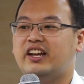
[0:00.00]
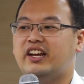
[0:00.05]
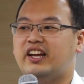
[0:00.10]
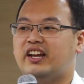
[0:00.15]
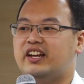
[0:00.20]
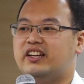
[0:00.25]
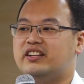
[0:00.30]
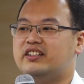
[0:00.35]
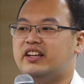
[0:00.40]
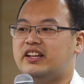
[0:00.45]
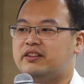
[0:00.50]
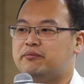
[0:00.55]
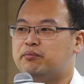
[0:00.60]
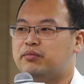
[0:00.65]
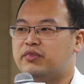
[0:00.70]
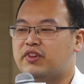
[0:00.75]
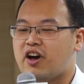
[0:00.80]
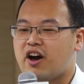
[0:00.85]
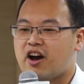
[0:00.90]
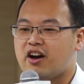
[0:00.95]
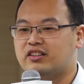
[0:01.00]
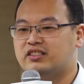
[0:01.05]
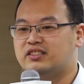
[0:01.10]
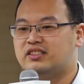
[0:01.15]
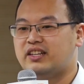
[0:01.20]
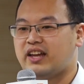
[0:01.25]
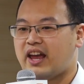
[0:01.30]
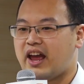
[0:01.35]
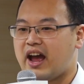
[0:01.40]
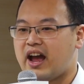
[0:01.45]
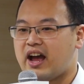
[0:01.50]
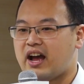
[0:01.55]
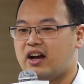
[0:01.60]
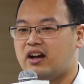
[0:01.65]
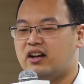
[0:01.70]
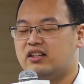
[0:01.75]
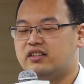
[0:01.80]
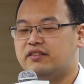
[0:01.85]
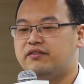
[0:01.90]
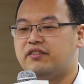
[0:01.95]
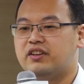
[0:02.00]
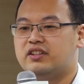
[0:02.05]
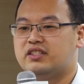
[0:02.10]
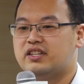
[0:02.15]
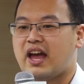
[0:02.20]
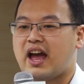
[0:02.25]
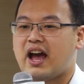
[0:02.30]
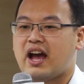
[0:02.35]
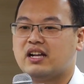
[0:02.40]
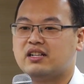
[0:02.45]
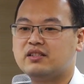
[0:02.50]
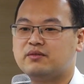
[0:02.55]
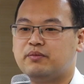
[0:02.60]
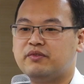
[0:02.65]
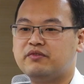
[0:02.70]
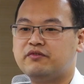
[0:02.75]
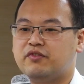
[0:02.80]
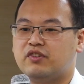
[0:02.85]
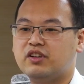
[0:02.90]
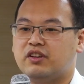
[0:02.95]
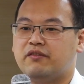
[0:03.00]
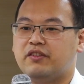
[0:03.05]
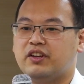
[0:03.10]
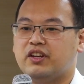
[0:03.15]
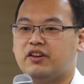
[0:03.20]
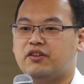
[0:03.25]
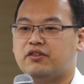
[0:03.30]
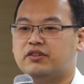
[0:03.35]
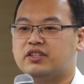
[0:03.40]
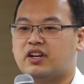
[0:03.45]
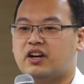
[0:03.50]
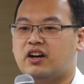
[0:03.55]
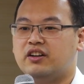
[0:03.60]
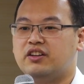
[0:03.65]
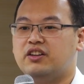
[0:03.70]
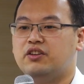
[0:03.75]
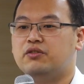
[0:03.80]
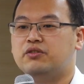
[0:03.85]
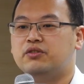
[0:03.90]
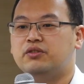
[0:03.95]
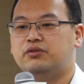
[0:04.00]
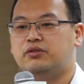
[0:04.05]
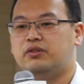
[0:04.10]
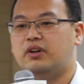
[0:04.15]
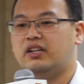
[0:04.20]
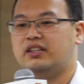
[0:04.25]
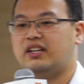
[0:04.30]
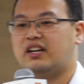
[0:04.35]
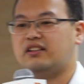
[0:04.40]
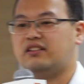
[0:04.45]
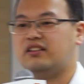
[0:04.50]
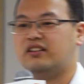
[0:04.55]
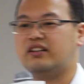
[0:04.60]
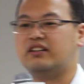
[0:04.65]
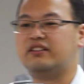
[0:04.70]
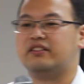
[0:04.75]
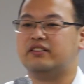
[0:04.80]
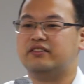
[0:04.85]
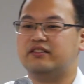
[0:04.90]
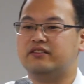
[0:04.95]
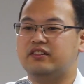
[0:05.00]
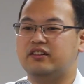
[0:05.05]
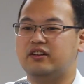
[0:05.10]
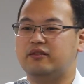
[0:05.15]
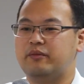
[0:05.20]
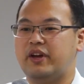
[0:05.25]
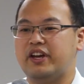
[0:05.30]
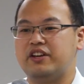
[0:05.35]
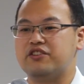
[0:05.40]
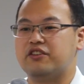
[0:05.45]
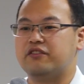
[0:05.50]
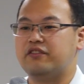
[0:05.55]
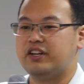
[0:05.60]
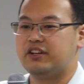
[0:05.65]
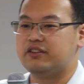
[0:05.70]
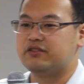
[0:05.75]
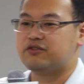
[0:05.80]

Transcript: And it blocks the ads before the videos on Youku, another major video